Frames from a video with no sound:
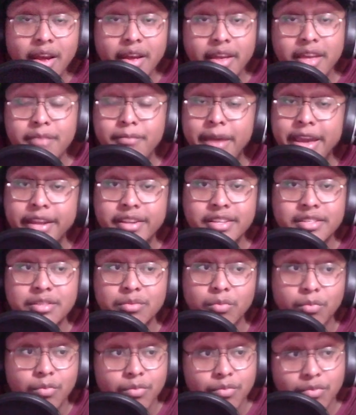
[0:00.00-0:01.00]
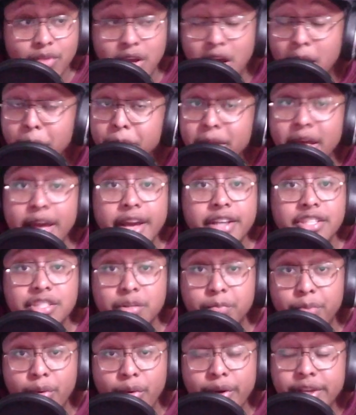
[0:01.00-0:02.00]
He made his couple of
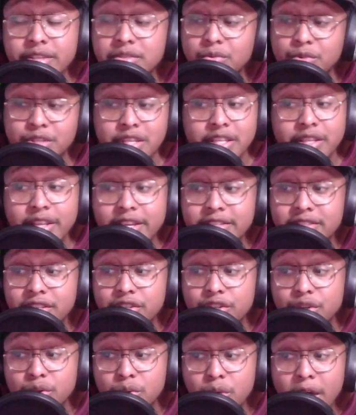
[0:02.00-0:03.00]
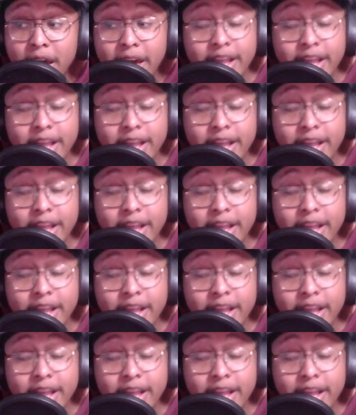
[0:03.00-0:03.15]
extra points, which he needs to do.